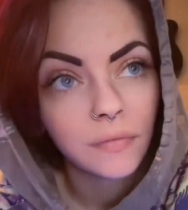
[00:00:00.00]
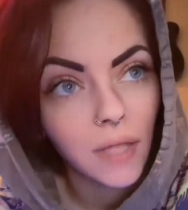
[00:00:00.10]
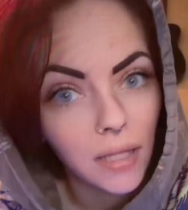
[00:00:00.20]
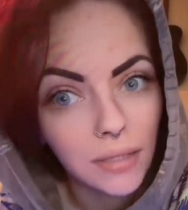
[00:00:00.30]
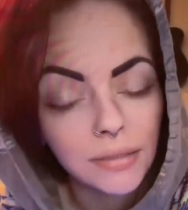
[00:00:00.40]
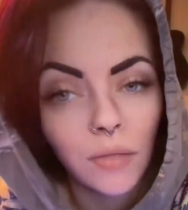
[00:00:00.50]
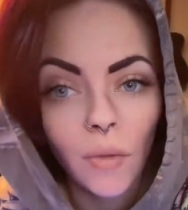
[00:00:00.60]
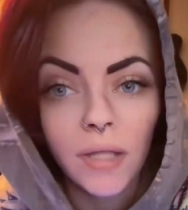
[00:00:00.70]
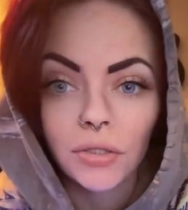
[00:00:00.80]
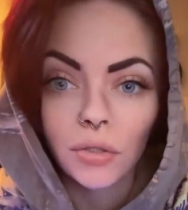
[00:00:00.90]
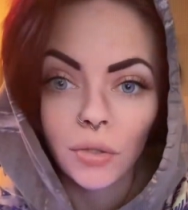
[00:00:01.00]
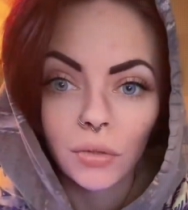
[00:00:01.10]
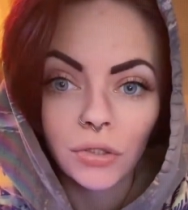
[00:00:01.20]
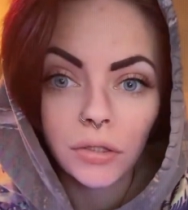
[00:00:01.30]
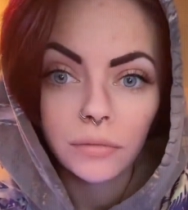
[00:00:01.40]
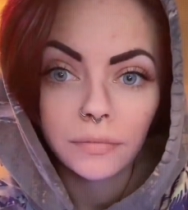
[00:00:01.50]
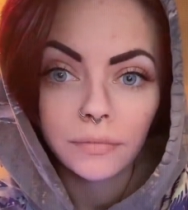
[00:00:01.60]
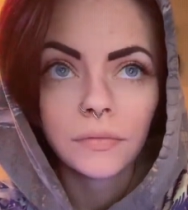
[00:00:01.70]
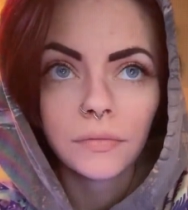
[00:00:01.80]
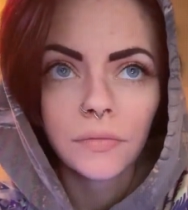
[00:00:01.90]
at least in Western culture.
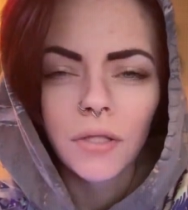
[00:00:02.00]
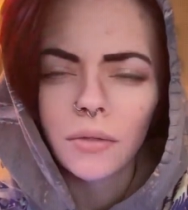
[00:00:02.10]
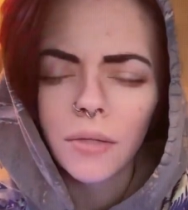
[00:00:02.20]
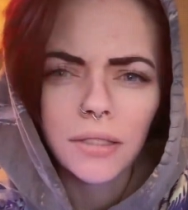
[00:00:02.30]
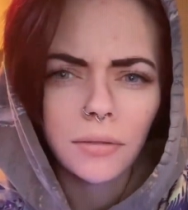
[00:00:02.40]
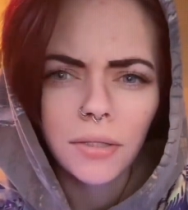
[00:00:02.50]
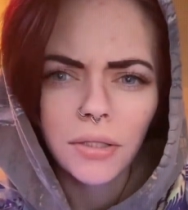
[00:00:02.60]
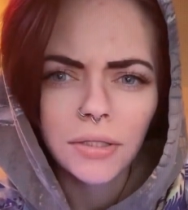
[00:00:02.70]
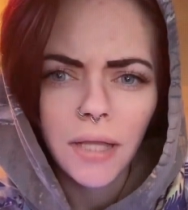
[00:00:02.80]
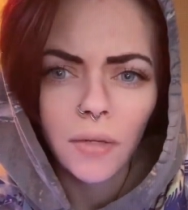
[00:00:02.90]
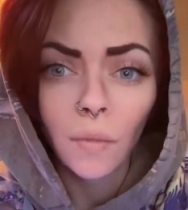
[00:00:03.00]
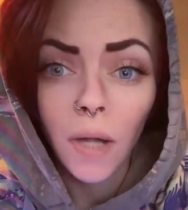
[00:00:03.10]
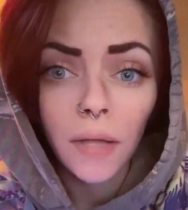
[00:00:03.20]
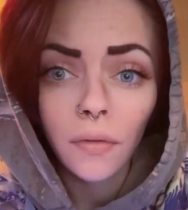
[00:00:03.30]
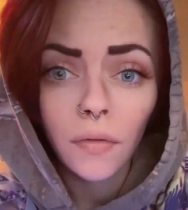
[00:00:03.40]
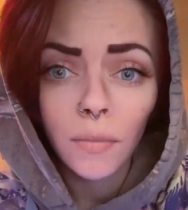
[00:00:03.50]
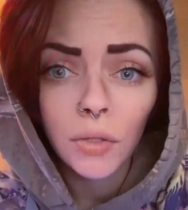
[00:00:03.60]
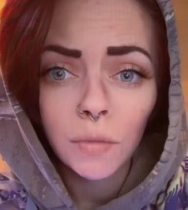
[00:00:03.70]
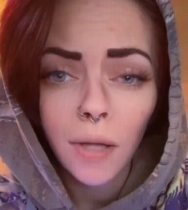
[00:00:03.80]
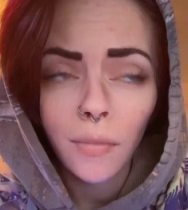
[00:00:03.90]
Though I don't understand why they're the
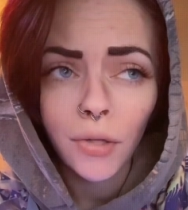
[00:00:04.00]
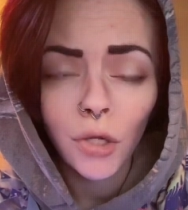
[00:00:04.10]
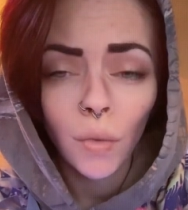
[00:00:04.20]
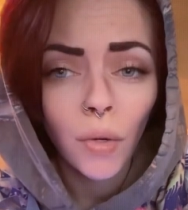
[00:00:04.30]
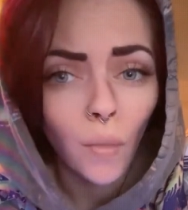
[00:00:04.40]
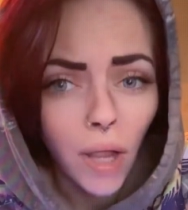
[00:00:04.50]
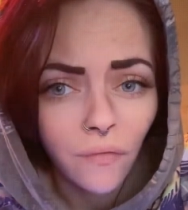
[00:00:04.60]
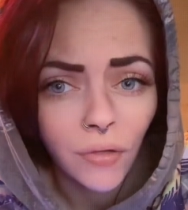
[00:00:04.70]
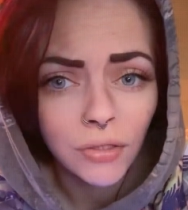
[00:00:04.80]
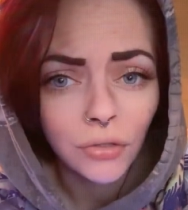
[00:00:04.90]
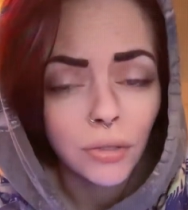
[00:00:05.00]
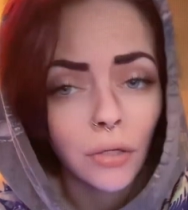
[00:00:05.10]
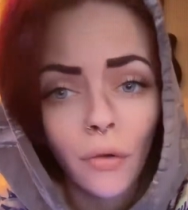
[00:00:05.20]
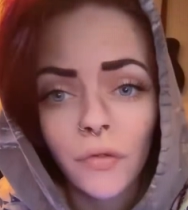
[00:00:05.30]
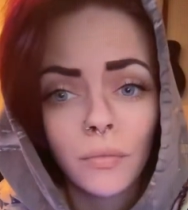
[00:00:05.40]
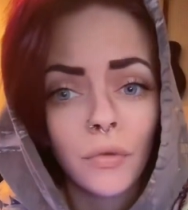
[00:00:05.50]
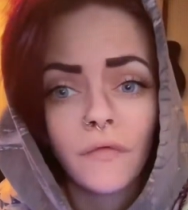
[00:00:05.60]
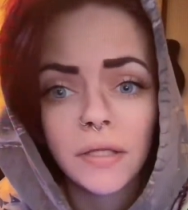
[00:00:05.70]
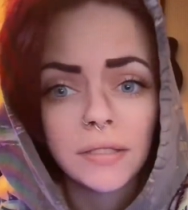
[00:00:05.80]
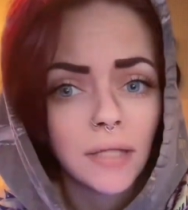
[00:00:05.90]
most popular when wyverns are in all the
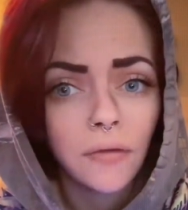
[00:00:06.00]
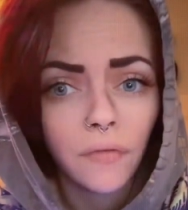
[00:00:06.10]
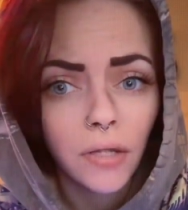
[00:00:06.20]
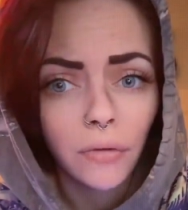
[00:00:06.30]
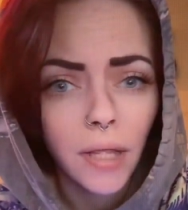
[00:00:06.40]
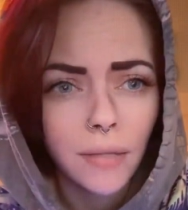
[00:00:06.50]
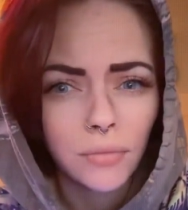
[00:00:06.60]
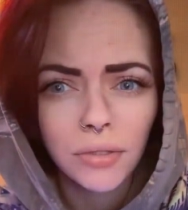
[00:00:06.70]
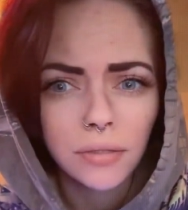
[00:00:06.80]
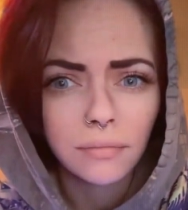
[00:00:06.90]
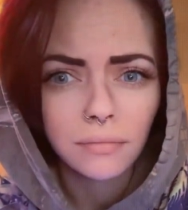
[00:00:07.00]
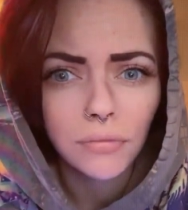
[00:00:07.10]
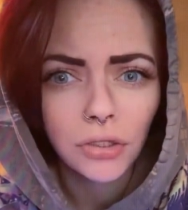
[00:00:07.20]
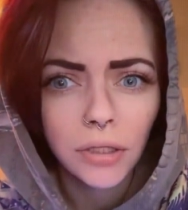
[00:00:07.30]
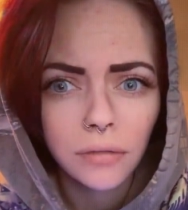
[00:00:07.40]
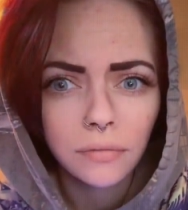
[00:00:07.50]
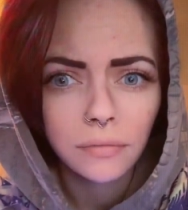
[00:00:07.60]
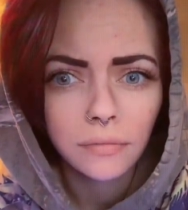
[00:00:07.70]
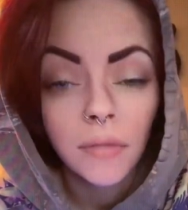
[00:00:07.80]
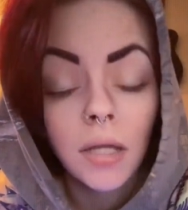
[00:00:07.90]
movies and video games and shit.
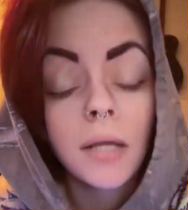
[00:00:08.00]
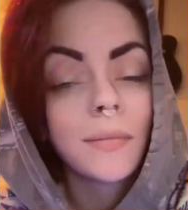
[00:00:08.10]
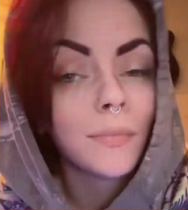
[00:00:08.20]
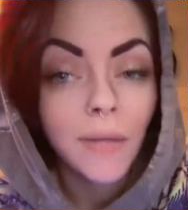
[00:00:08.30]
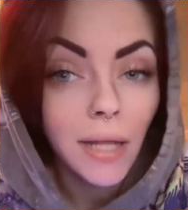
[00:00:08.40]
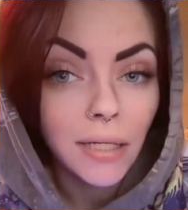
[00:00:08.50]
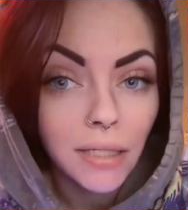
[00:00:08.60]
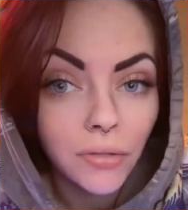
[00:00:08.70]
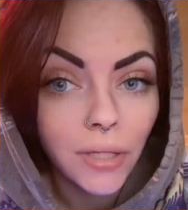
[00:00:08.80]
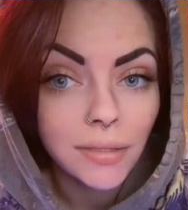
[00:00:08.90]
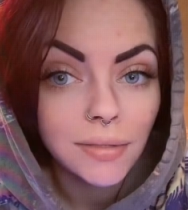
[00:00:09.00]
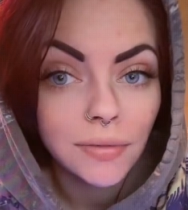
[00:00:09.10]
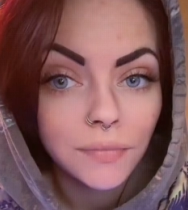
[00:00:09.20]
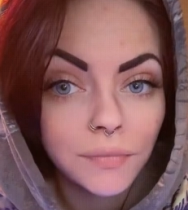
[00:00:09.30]
But I digress.